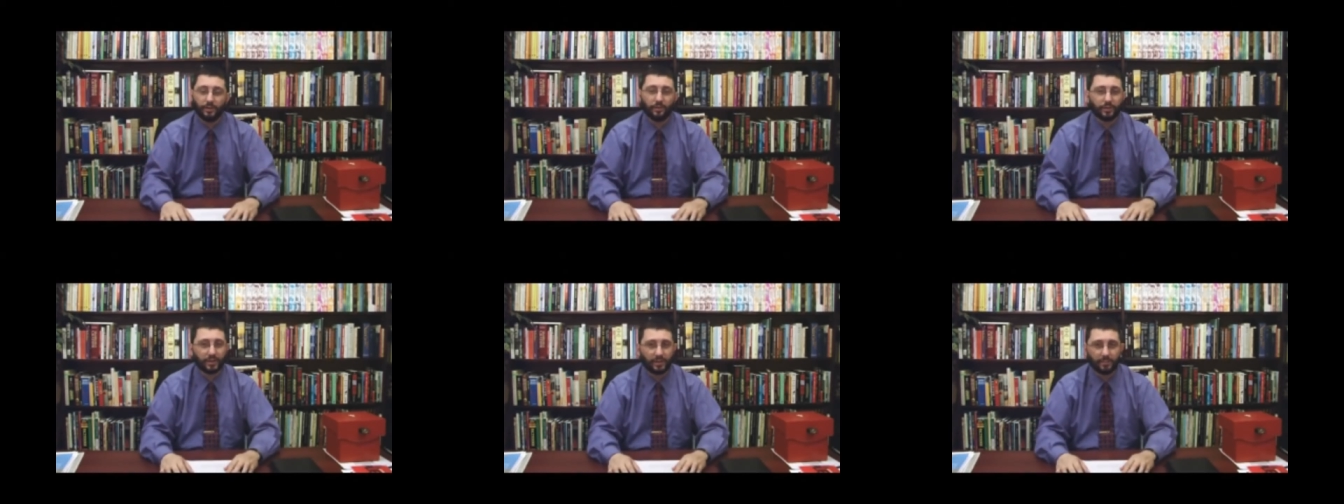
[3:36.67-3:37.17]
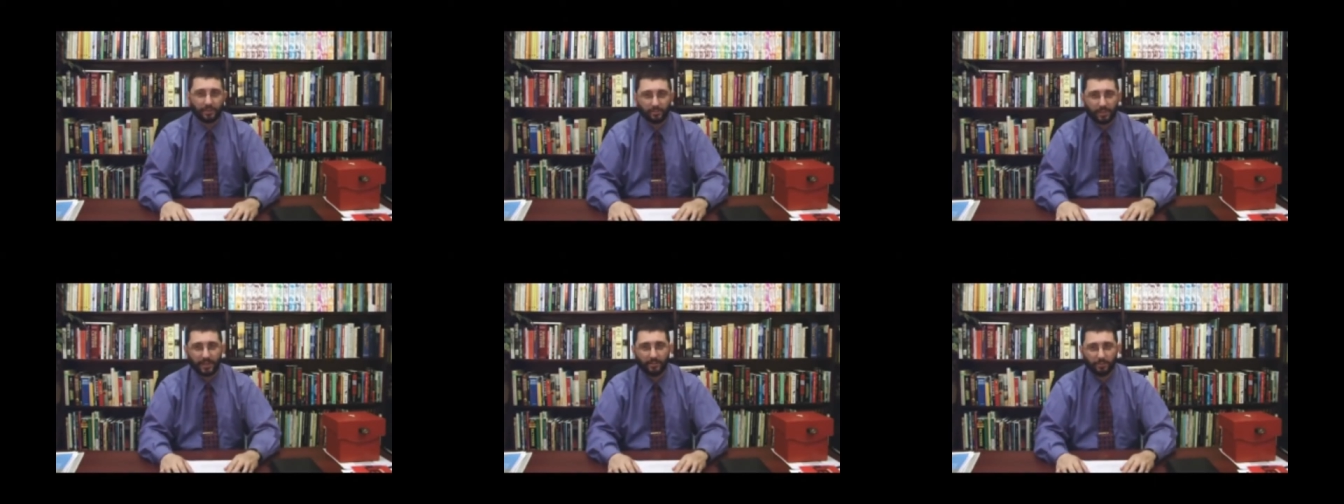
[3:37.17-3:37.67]
Look it up in
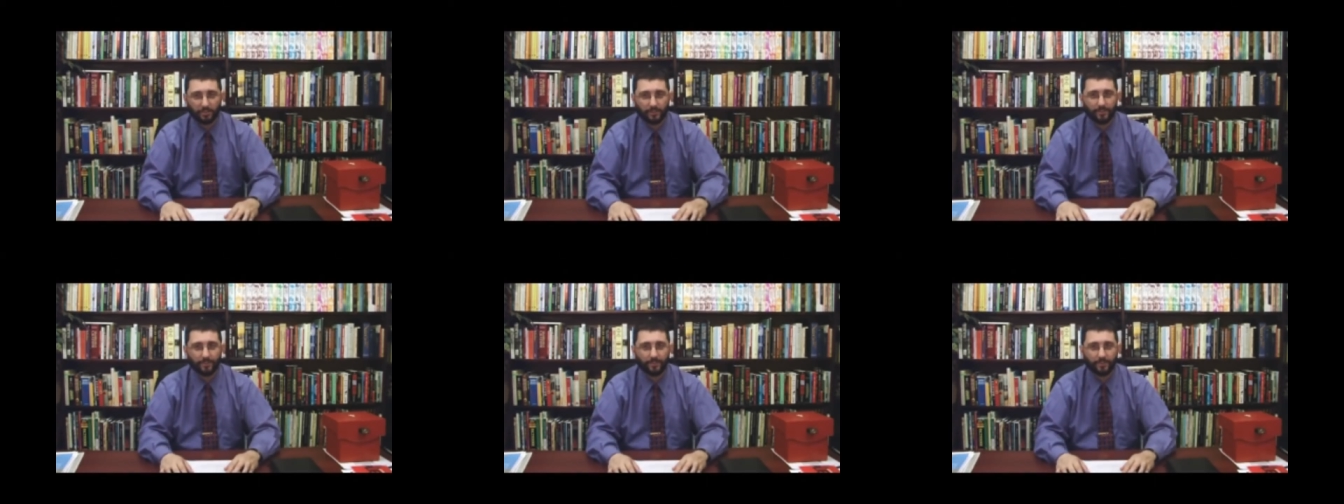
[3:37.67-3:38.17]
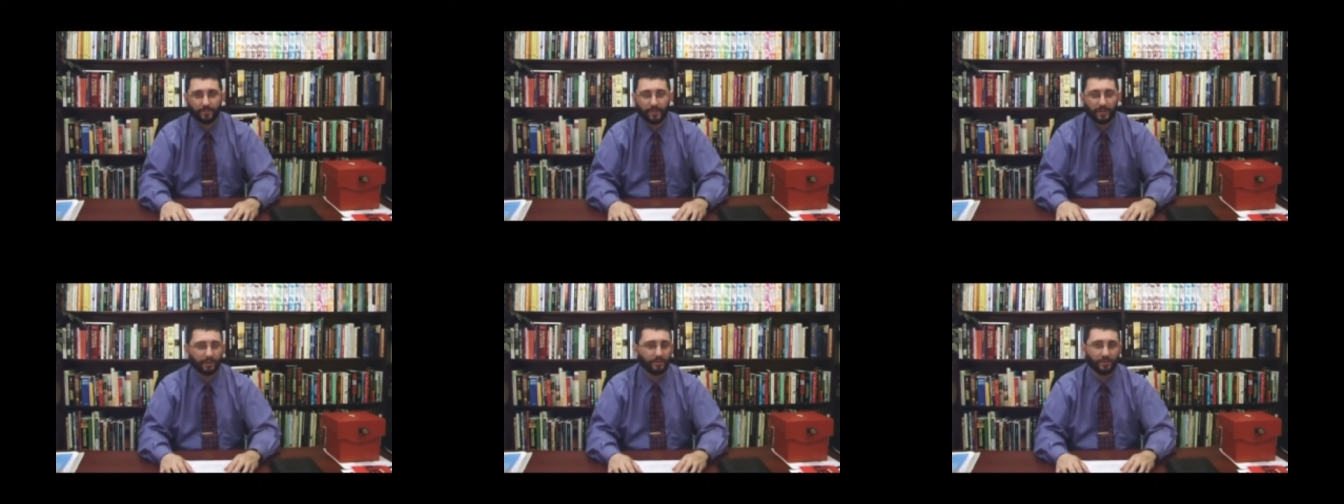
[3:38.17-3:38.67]
the Bible.
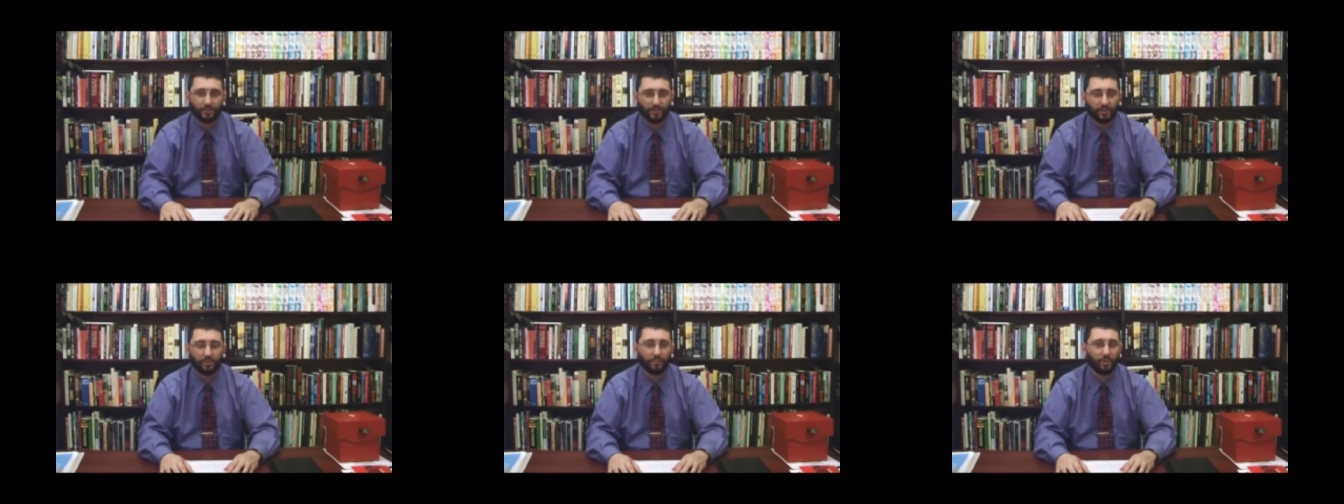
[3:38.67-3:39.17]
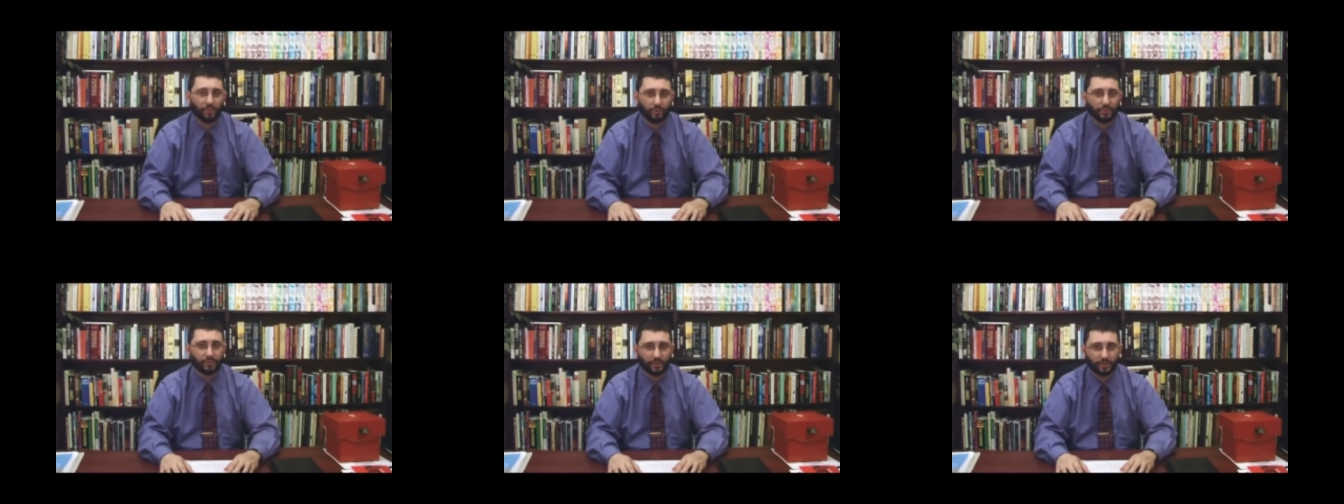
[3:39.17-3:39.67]
There is no term
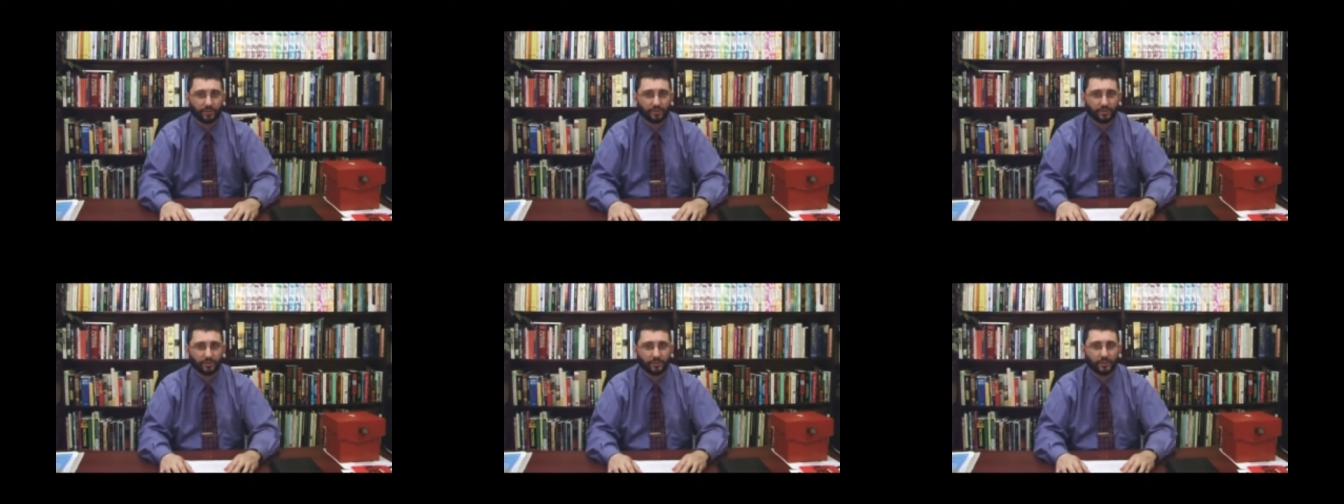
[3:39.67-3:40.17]
local church.